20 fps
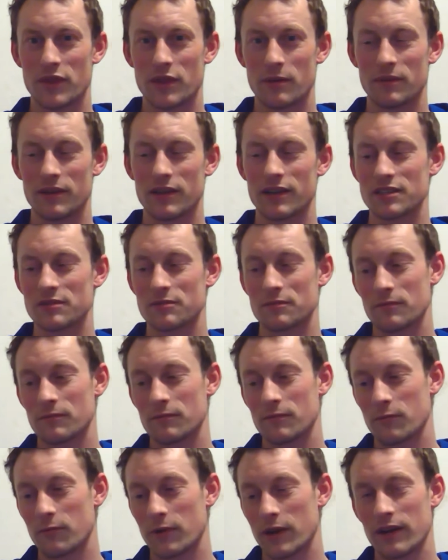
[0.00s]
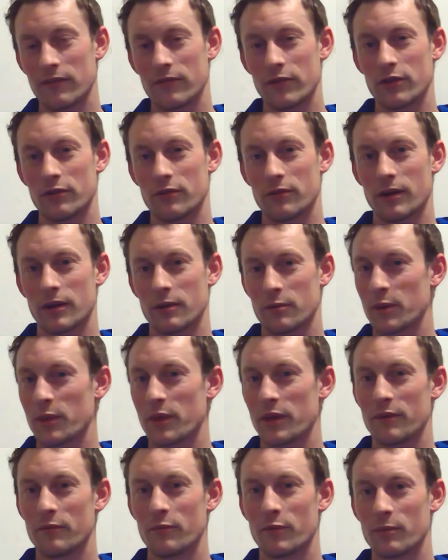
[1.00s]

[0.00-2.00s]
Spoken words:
because whenever you are within